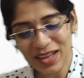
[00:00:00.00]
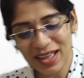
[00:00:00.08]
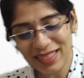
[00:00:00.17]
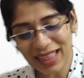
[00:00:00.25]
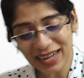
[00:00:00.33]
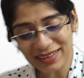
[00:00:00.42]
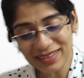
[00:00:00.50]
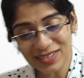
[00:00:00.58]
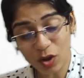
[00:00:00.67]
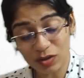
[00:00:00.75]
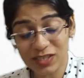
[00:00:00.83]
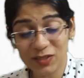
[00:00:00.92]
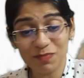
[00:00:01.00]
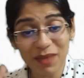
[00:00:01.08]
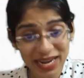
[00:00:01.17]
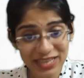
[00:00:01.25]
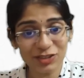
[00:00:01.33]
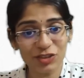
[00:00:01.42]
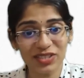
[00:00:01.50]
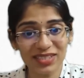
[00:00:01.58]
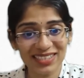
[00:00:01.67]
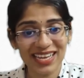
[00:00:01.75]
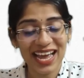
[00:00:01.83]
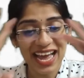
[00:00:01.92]
That is, or this
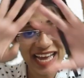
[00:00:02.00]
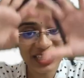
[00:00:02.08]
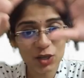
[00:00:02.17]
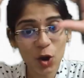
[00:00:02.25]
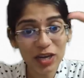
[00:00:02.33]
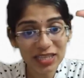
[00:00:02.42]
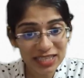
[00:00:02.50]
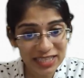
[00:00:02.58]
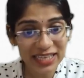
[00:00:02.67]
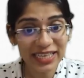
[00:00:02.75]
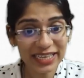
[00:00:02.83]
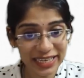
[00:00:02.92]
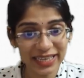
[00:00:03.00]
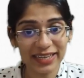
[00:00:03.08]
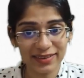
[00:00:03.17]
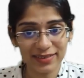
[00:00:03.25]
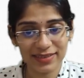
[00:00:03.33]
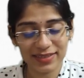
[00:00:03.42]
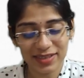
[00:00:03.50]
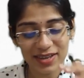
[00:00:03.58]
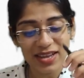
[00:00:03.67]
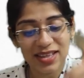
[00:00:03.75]
meninges has got three layers.